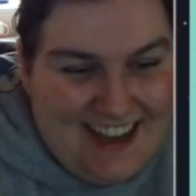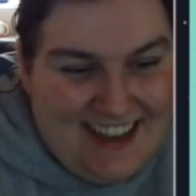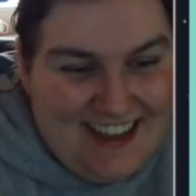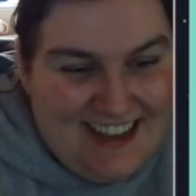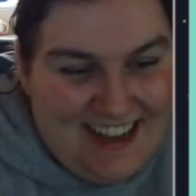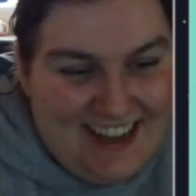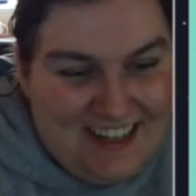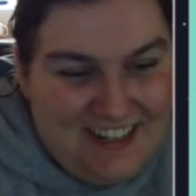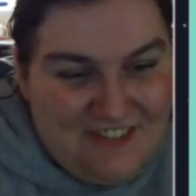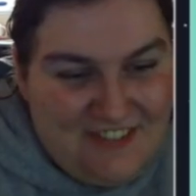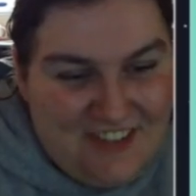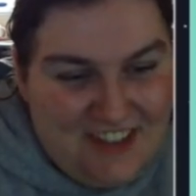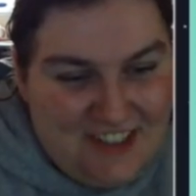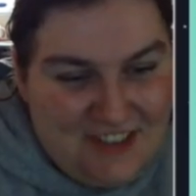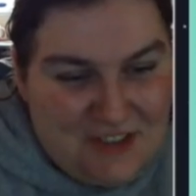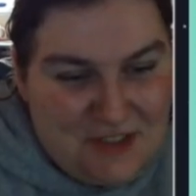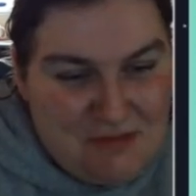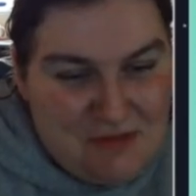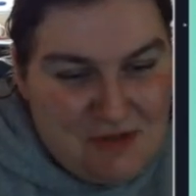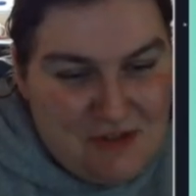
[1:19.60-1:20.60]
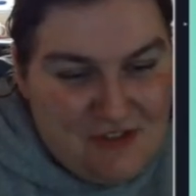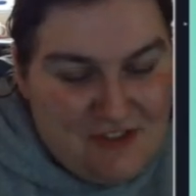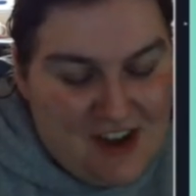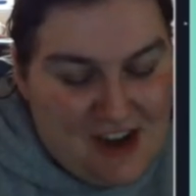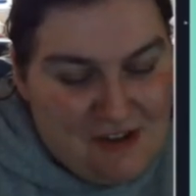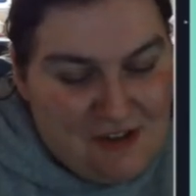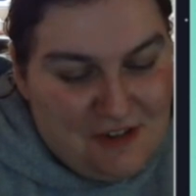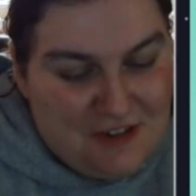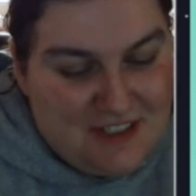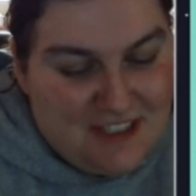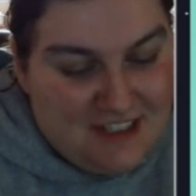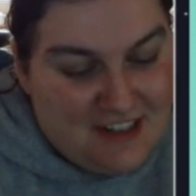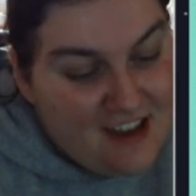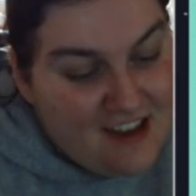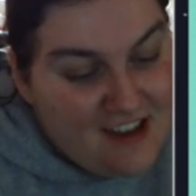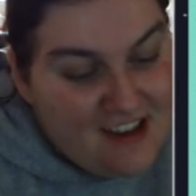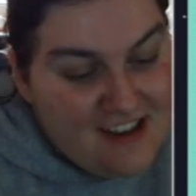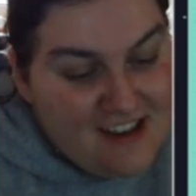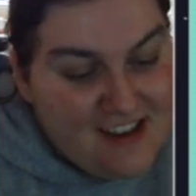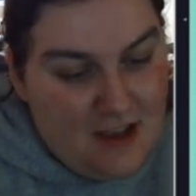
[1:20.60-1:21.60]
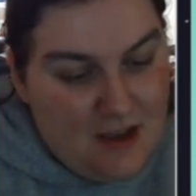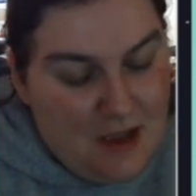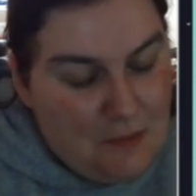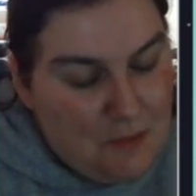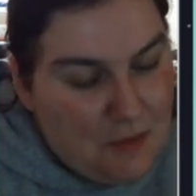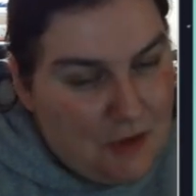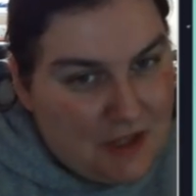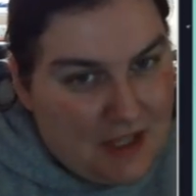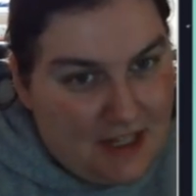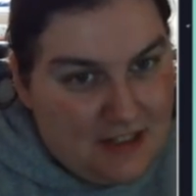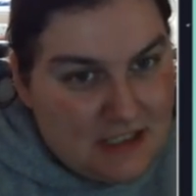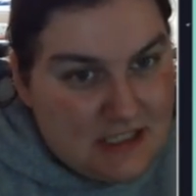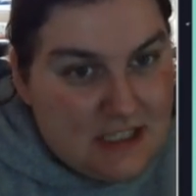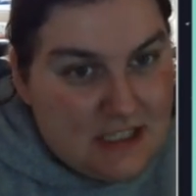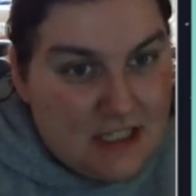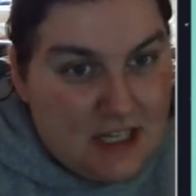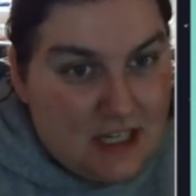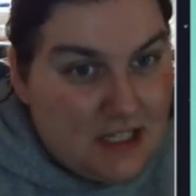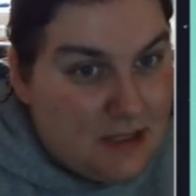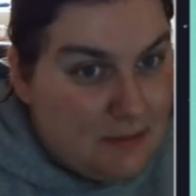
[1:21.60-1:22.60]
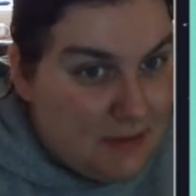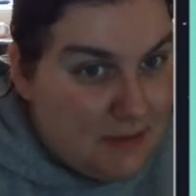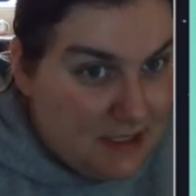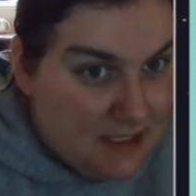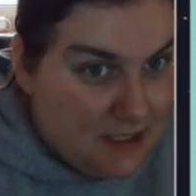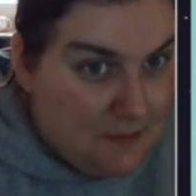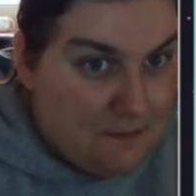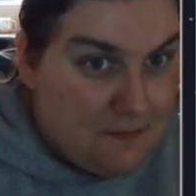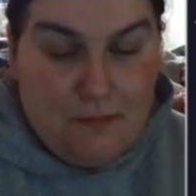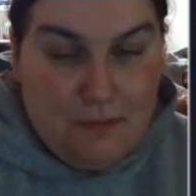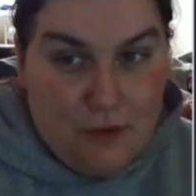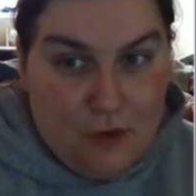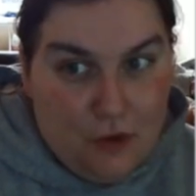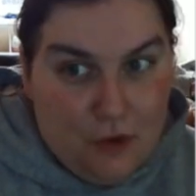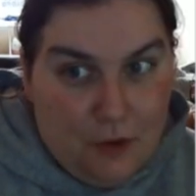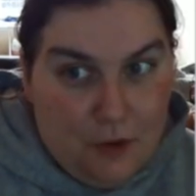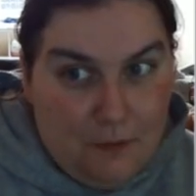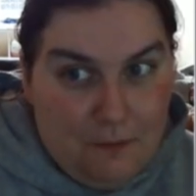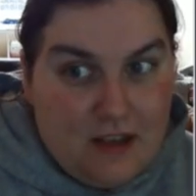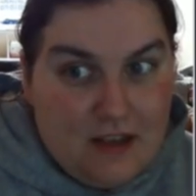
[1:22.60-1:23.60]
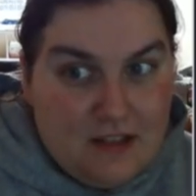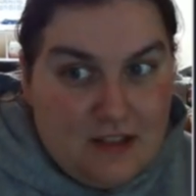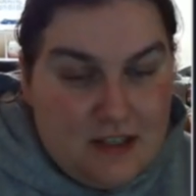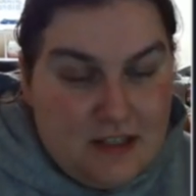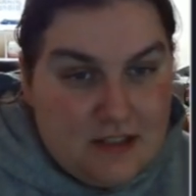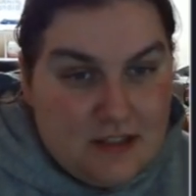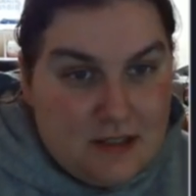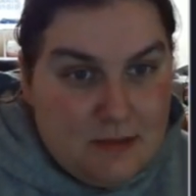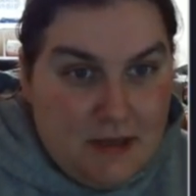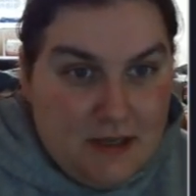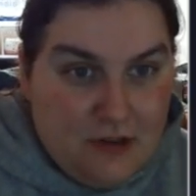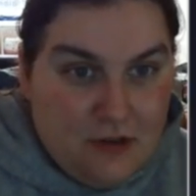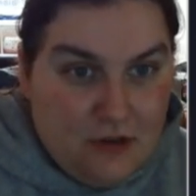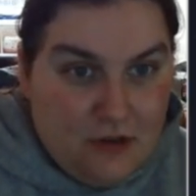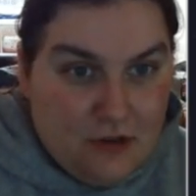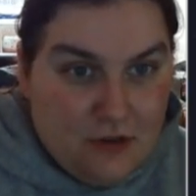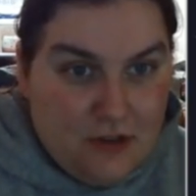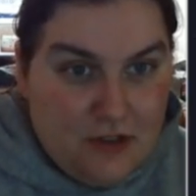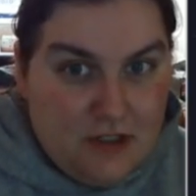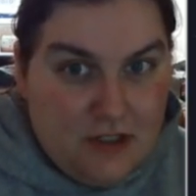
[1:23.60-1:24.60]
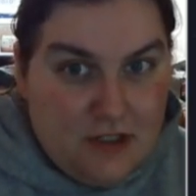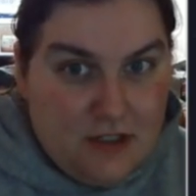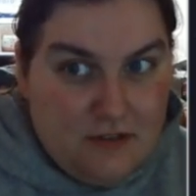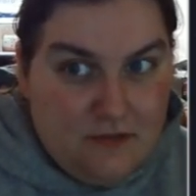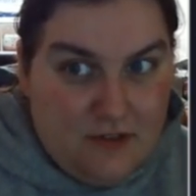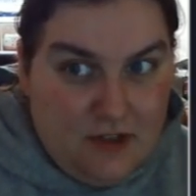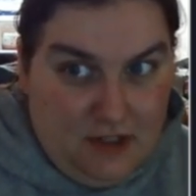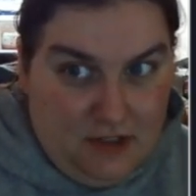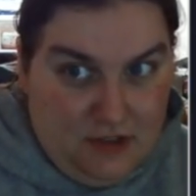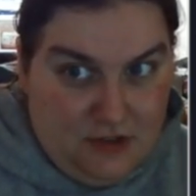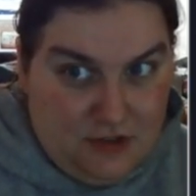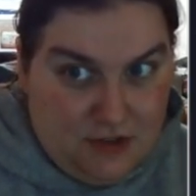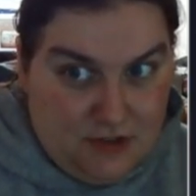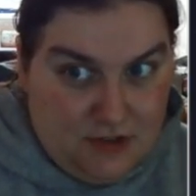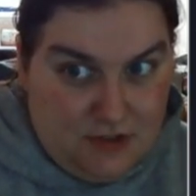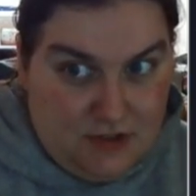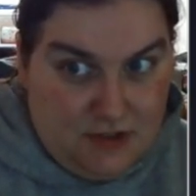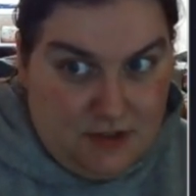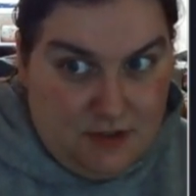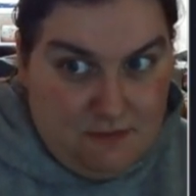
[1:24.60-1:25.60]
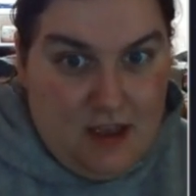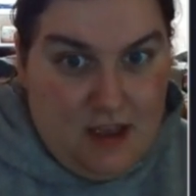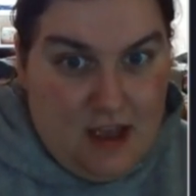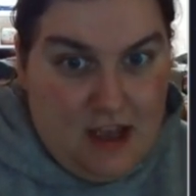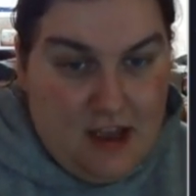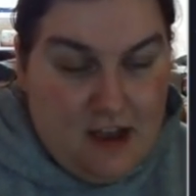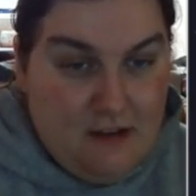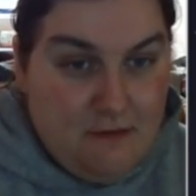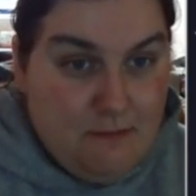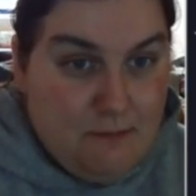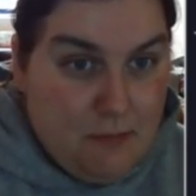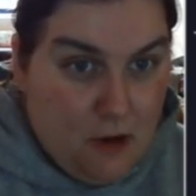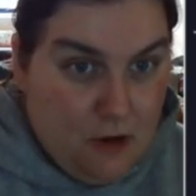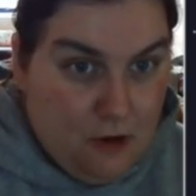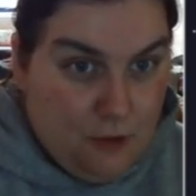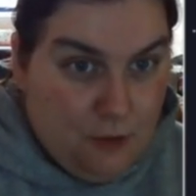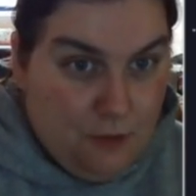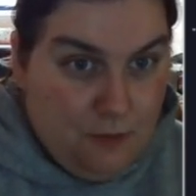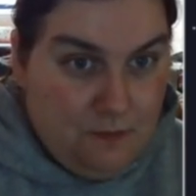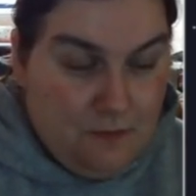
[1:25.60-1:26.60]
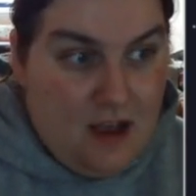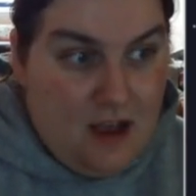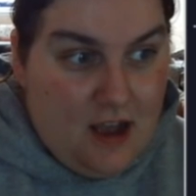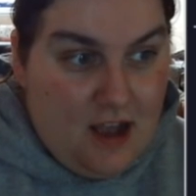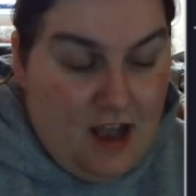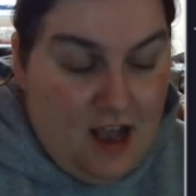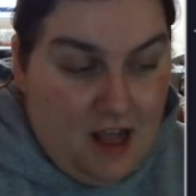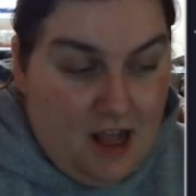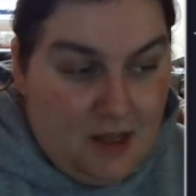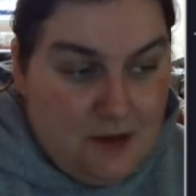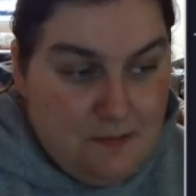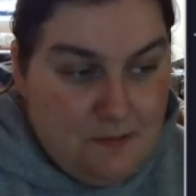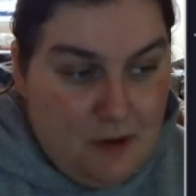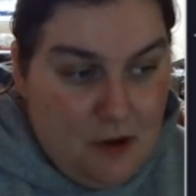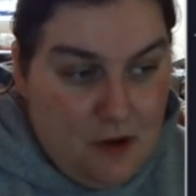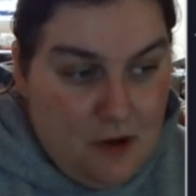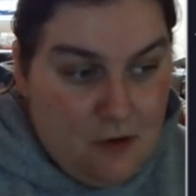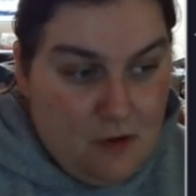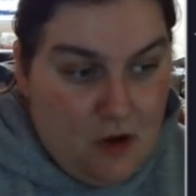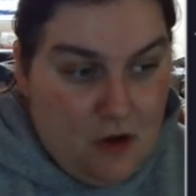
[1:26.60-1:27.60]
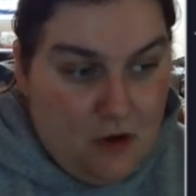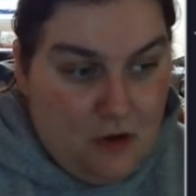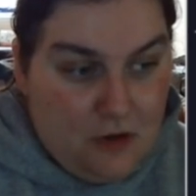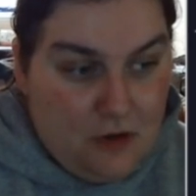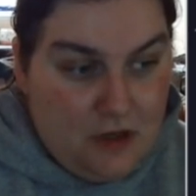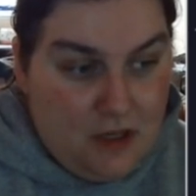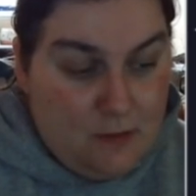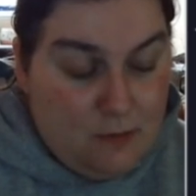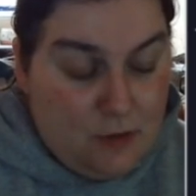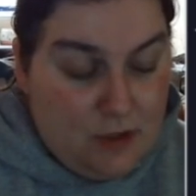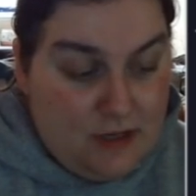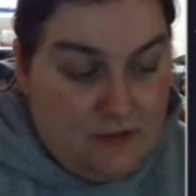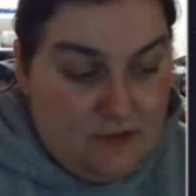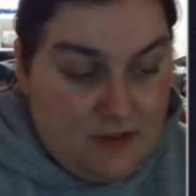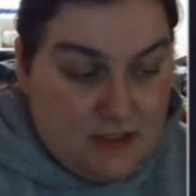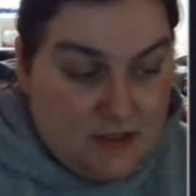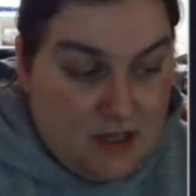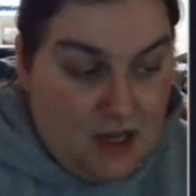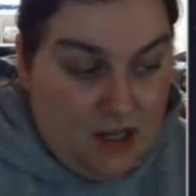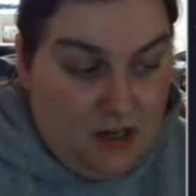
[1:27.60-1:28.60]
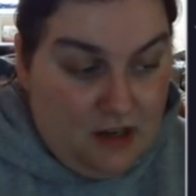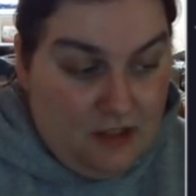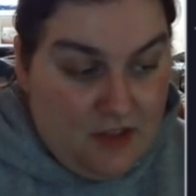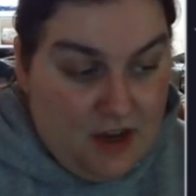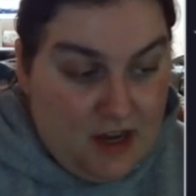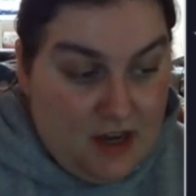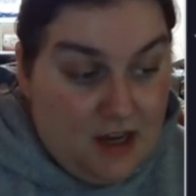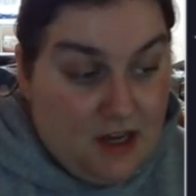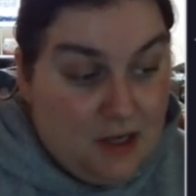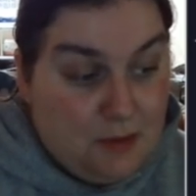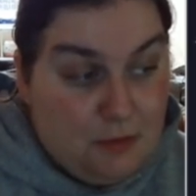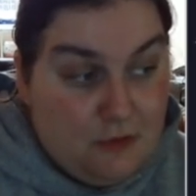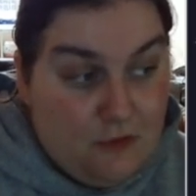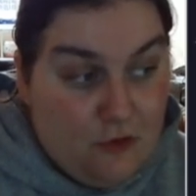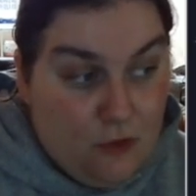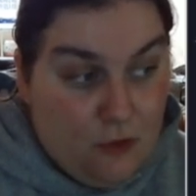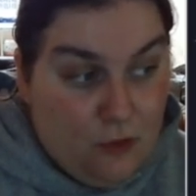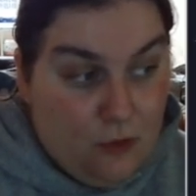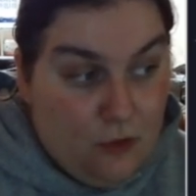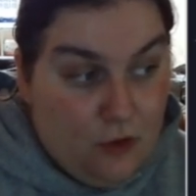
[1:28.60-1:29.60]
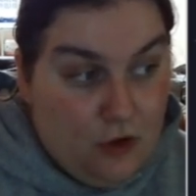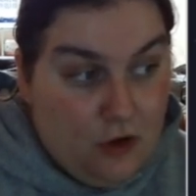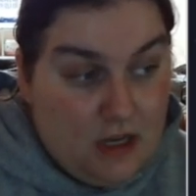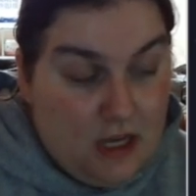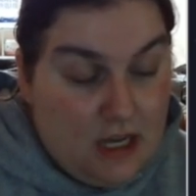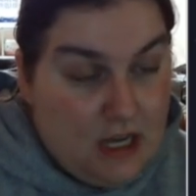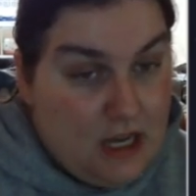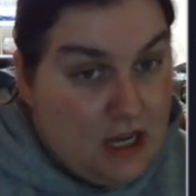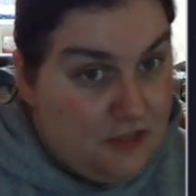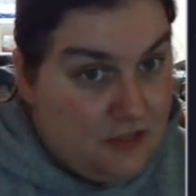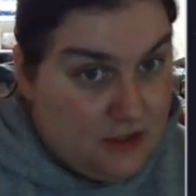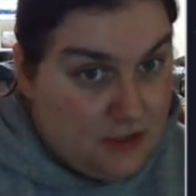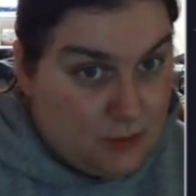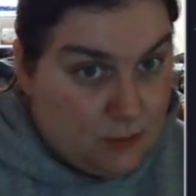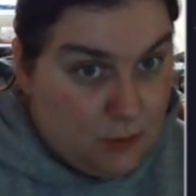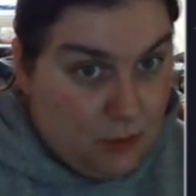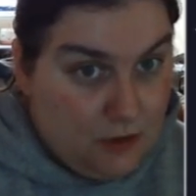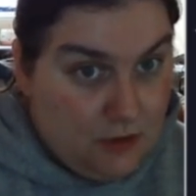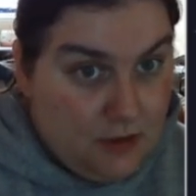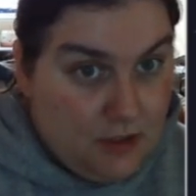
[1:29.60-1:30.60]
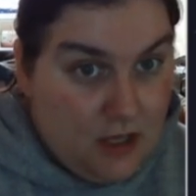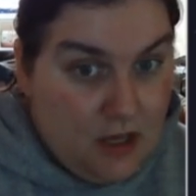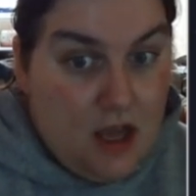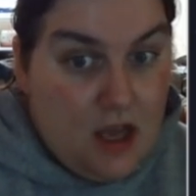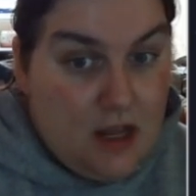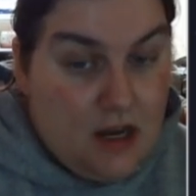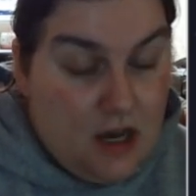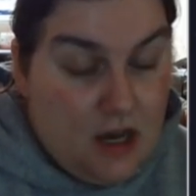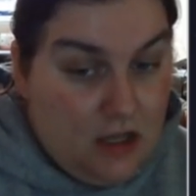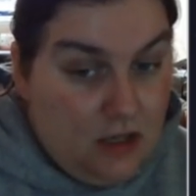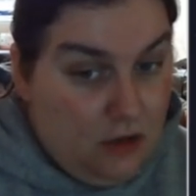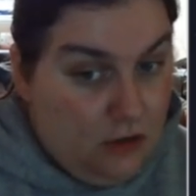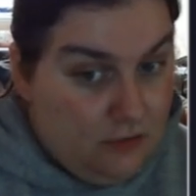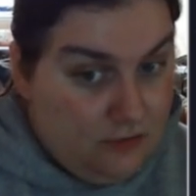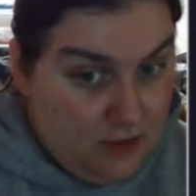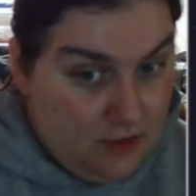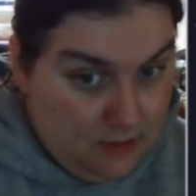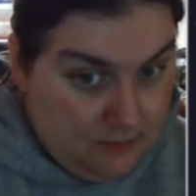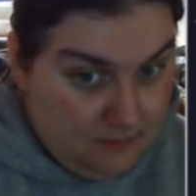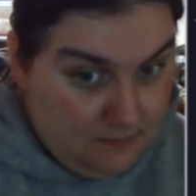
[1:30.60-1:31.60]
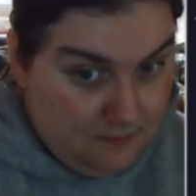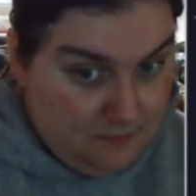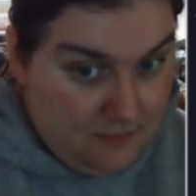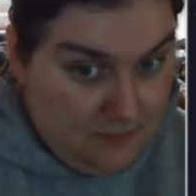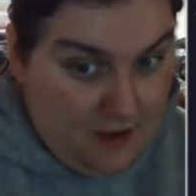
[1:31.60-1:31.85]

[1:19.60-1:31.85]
I had a villager move out today and we'll get into that in a minute, but these are my current villagers. I have Bo. I had Bo on a previous island that I had before I had this one, and I love him.